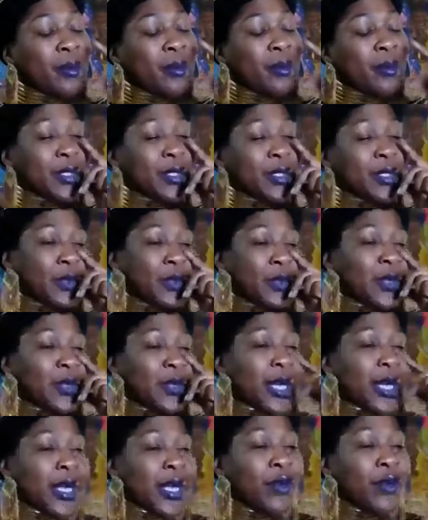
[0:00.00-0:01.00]
Oh, coming
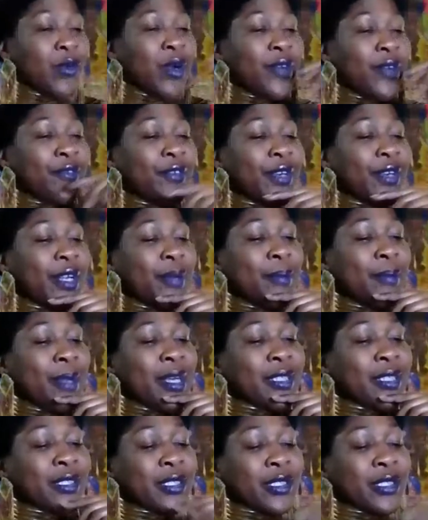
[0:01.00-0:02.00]
soon. I can't wait
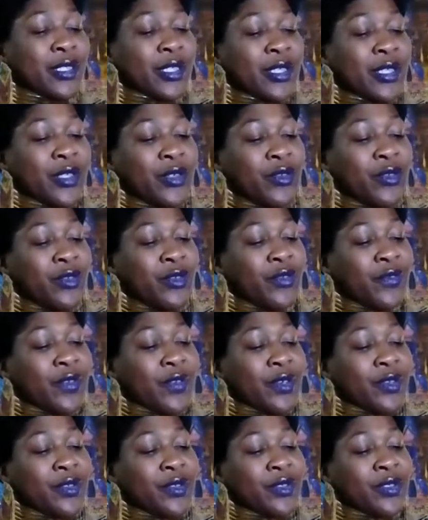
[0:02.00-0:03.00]
for that Masters of the
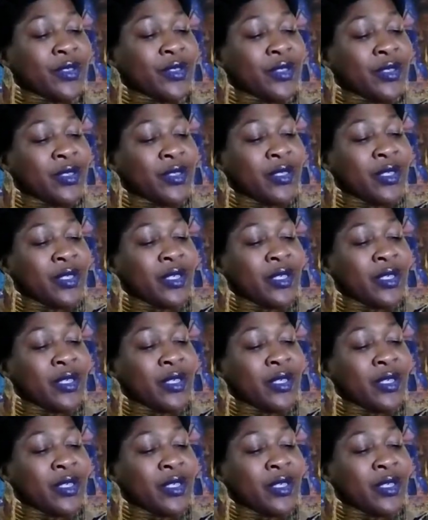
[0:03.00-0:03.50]
Universe.